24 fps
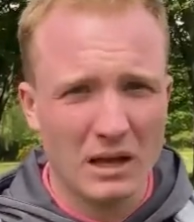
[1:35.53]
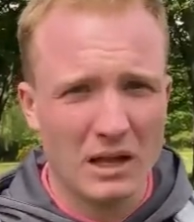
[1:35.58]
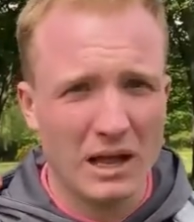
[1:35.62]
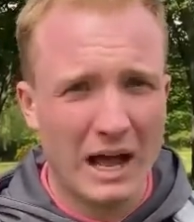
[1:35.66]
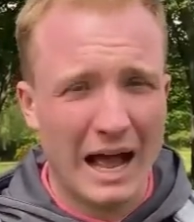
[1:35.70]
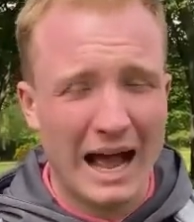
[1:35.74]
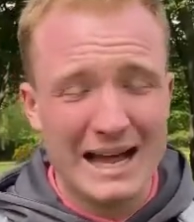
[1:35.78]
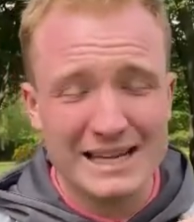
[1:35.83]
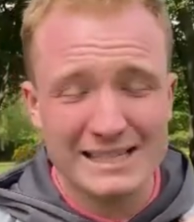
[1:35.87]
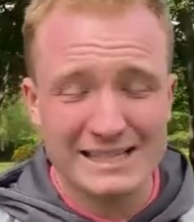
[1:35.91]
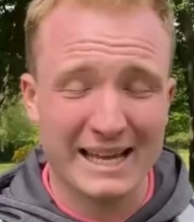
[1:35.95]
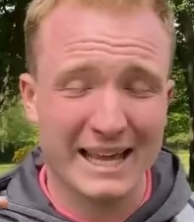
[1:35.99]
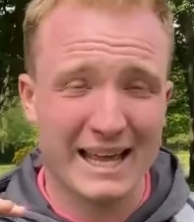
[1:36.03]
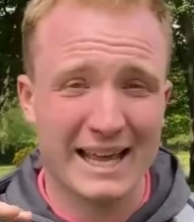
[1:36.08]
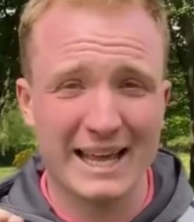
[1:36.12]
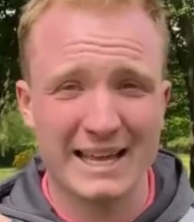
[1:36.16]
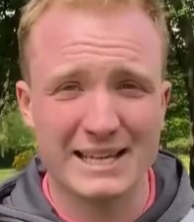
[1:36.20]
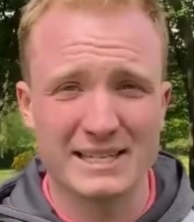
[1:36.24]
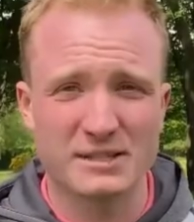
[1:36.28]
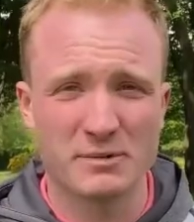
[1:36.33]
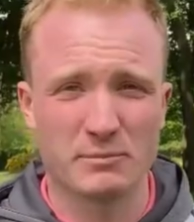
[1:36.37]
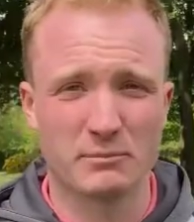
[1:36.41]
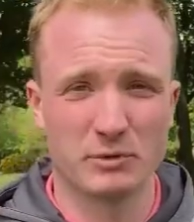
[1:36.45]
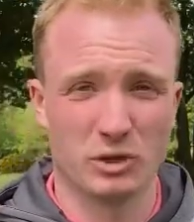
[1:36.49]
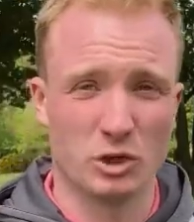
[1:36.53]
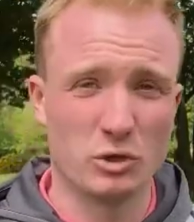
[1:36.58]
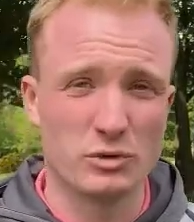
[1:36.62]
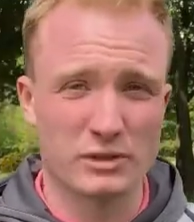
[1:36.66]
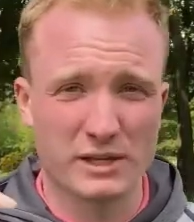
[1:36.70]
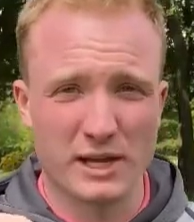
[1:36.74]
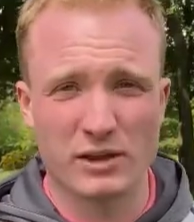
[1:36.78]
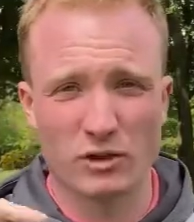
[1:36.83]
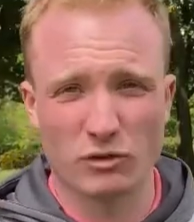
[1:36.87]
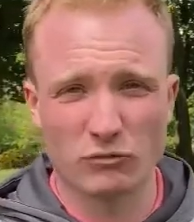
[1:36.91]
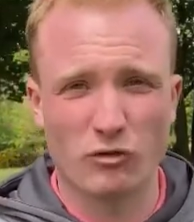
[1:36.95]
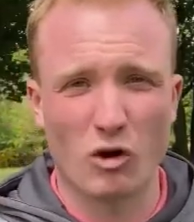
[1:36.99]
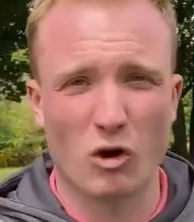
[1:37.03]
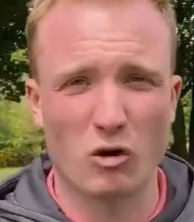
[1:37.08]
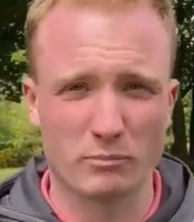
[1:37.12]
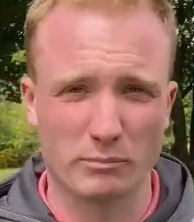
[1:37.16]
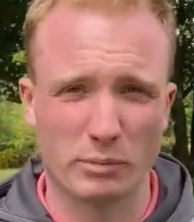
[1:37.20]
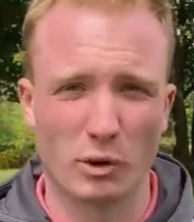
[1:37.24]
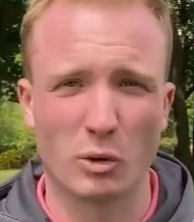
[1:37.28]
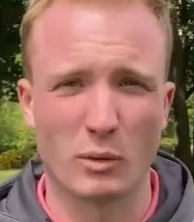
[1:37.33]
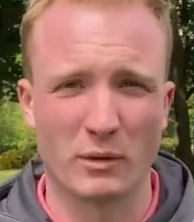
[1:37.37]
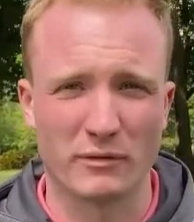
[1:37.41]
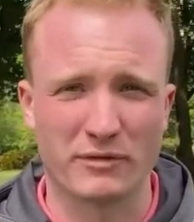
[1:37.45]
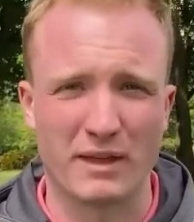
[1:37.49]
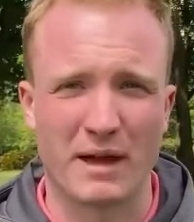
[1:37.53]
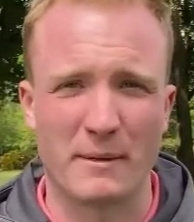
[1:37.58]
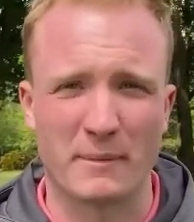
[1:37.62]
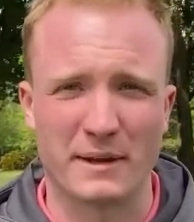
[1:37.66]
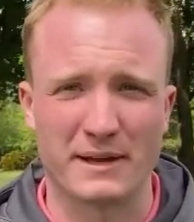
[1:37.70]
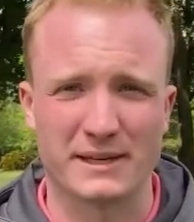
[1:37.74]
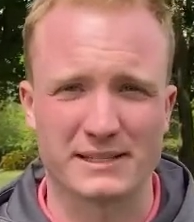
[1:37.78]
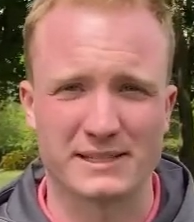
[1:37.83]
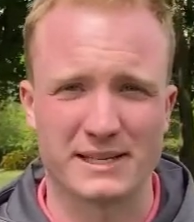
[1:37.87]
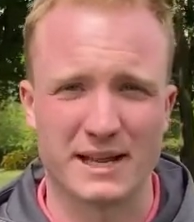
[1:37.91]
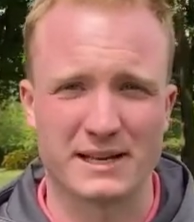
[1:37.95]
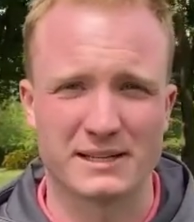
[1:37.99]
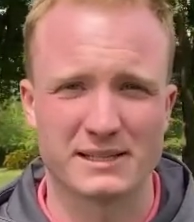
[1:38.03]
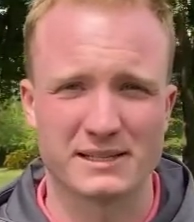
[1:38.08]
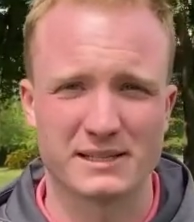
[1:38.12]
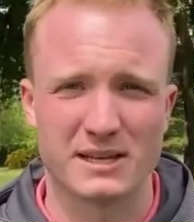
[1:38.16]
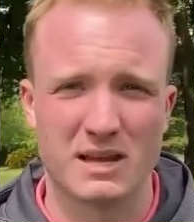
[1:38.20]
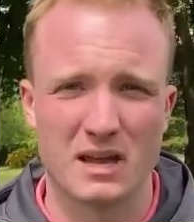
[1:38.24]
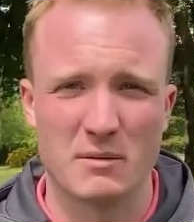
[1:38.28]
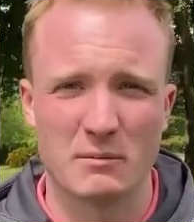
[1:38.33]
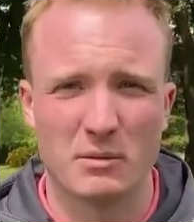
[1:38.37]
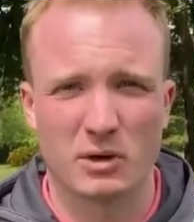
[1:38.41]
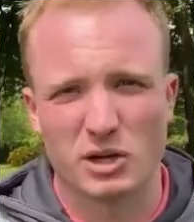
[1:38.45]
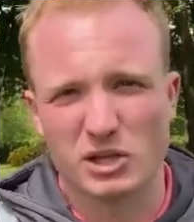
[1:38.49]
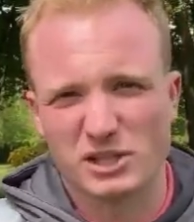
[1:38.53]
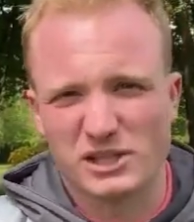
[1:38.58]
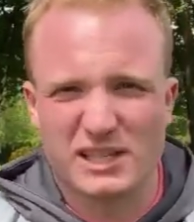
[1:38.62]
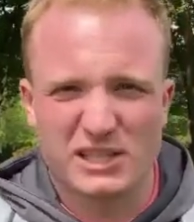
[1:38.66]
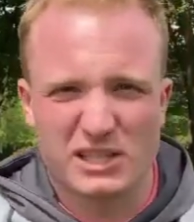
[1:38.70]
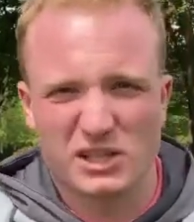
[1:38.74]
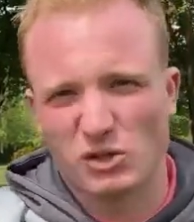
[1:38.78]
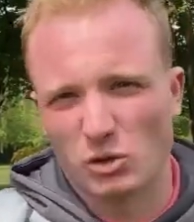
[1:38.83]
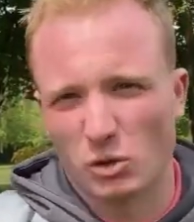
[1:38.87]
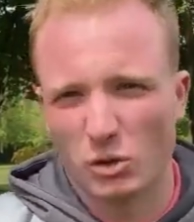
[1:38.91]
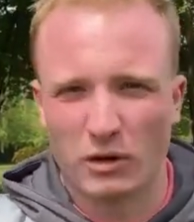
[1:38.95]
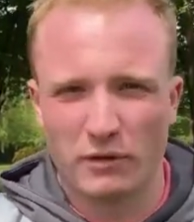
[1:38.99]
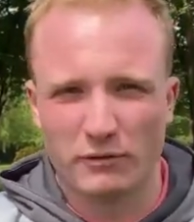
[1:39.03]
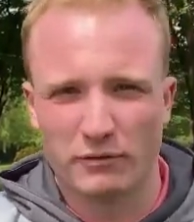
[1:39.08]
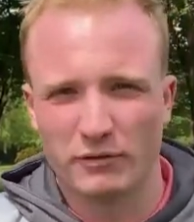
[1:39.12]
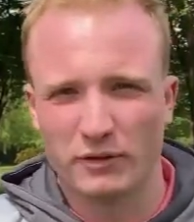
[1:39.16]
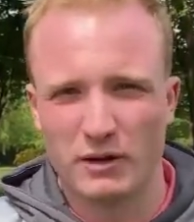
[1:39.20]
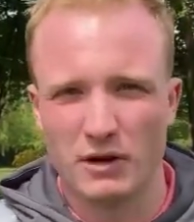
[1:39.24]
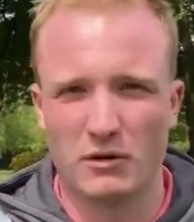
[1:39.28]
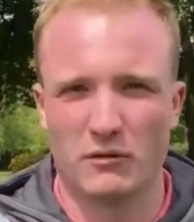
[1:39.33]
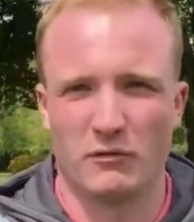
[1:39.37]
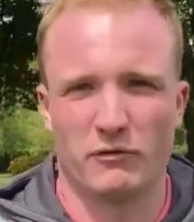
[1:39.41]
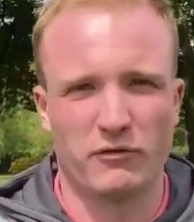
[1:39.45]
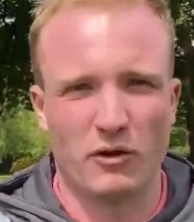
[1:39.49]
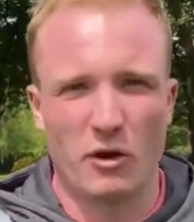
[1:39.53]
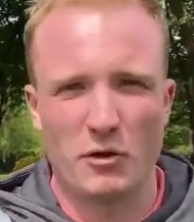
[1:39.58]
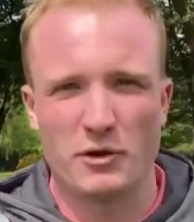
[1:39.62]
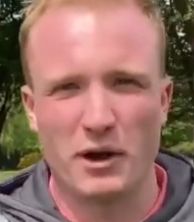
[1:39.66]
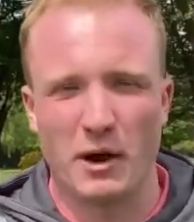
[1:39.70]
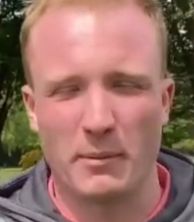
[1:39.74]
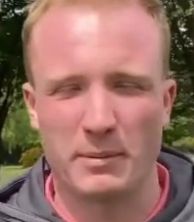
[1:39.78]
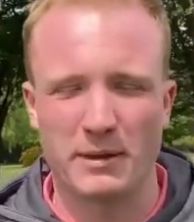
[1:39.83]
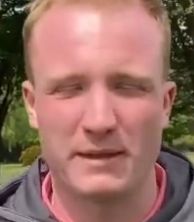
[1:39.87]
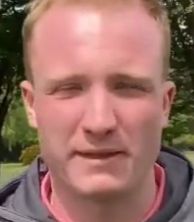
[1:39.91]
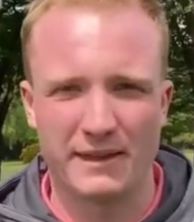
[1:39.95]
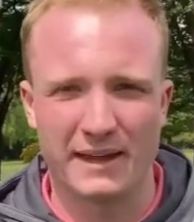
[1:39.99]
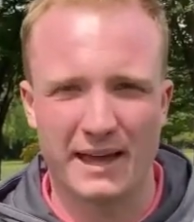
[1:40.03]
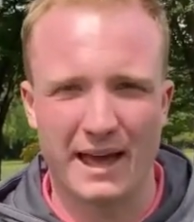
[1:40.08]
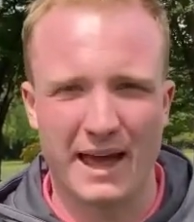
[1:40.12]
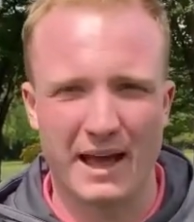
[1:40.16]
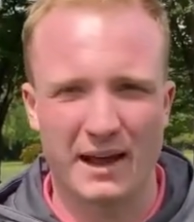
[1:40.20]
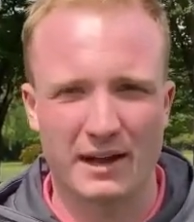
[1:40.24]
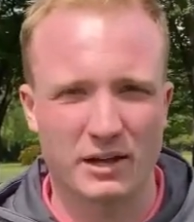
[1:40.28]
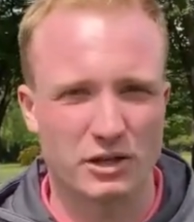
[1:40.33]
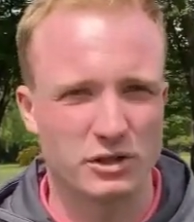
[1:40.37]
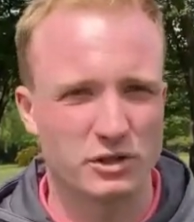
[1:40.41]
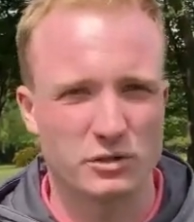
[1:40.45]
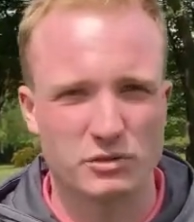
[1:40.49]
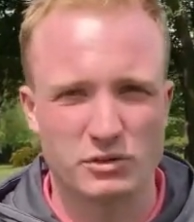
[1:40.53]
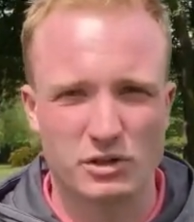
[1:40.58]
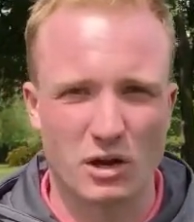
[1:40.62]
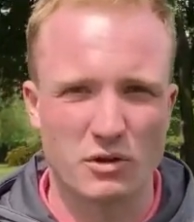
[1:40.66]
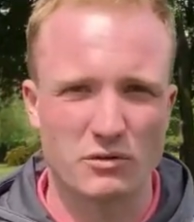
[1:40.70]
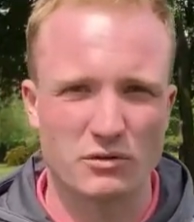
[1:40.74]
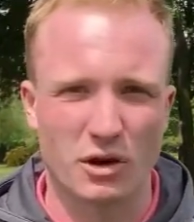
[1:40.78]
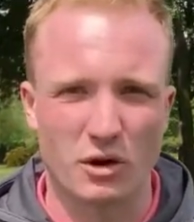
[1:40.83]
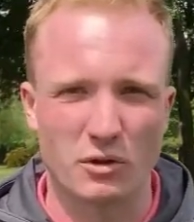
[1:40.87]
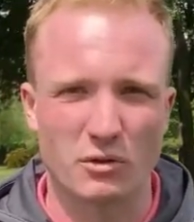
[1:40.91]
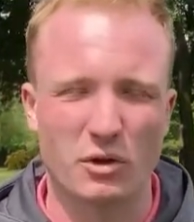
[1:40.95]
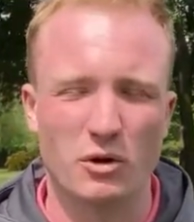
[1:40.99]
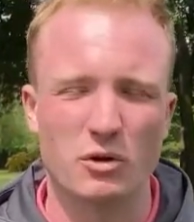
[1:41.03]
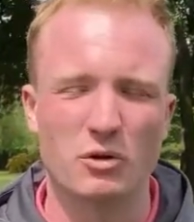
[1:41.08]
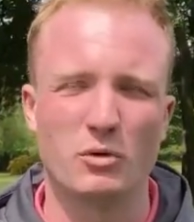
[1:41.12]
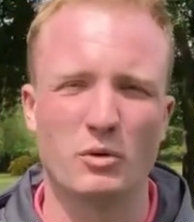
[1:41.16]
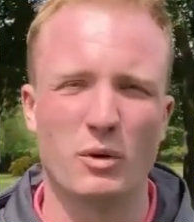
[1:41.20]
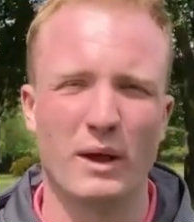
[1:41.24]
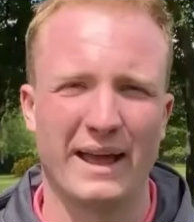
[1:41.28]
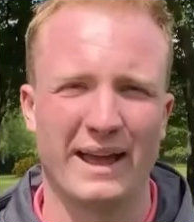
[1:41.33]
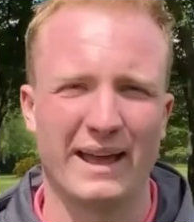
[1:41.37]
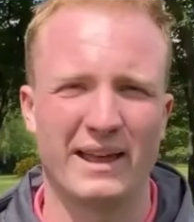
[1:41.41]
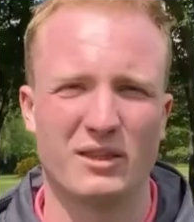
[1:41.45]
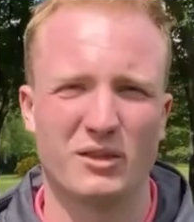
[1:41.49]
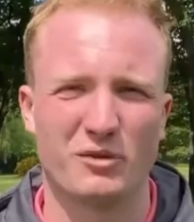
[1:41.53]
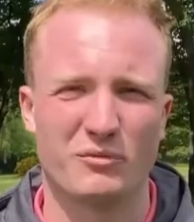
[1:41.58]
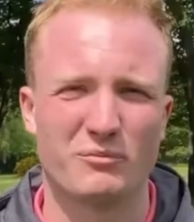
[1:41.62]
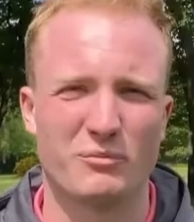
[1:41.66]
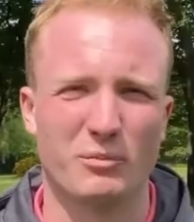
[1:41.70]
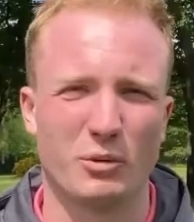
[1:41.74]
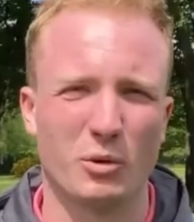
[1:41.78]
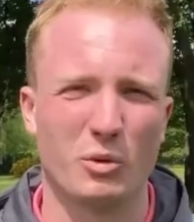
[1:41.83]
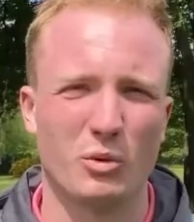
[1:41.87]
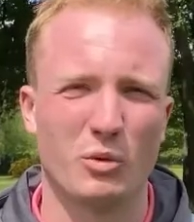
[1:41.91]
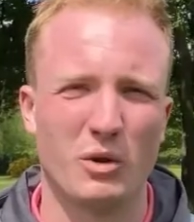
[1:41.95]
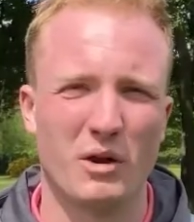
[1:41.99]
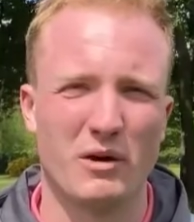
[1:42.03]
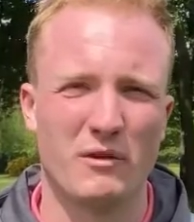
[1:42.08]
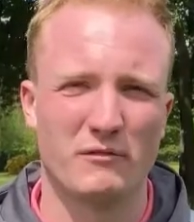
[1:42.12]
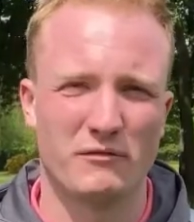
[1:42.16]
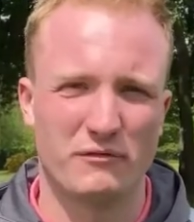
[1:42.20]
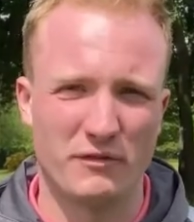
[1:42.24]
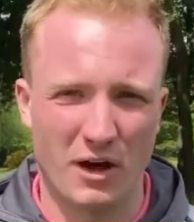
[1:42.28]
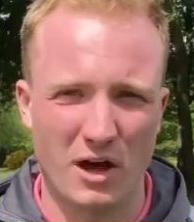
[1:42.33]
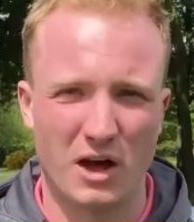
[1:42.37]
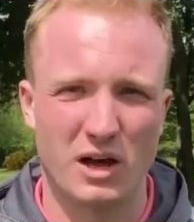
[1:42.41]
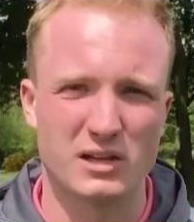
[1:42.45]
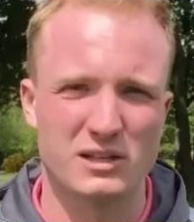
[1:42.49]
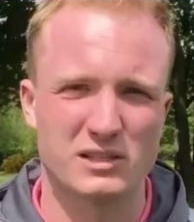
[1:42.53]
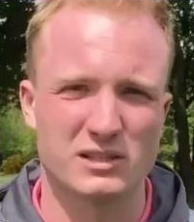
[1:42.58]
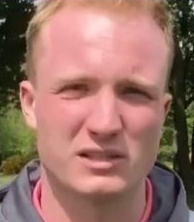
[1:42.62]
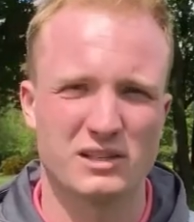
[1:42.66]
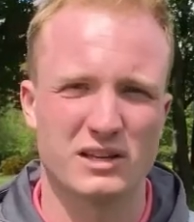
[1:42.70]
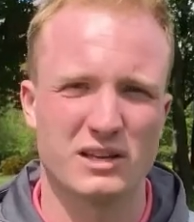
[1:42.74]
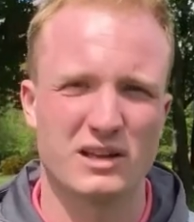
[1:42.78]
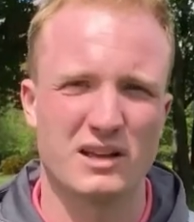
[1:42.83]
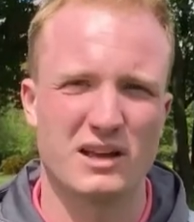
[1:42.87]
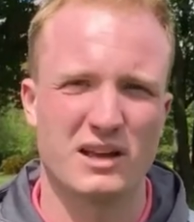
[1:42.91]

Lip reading: as it is using the wrong ball, if that makes sense, because it's sort of thrown up in the air because you don't know who hit the ball first,